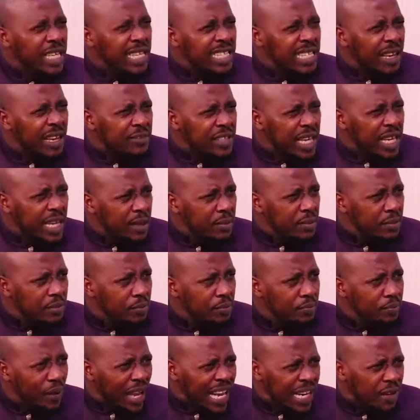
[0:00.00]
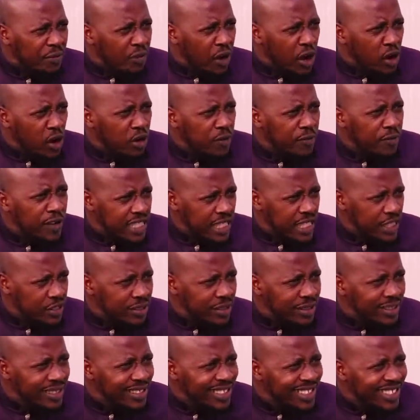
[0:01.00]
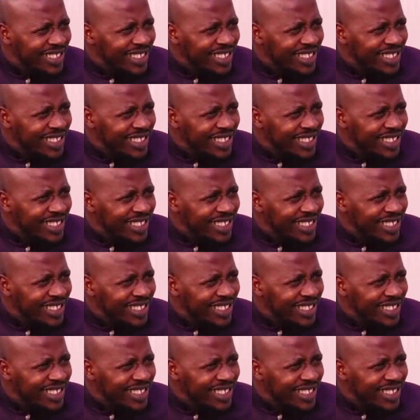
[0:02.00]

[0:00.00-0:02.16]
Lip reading: to chase after them, beg for a conversation.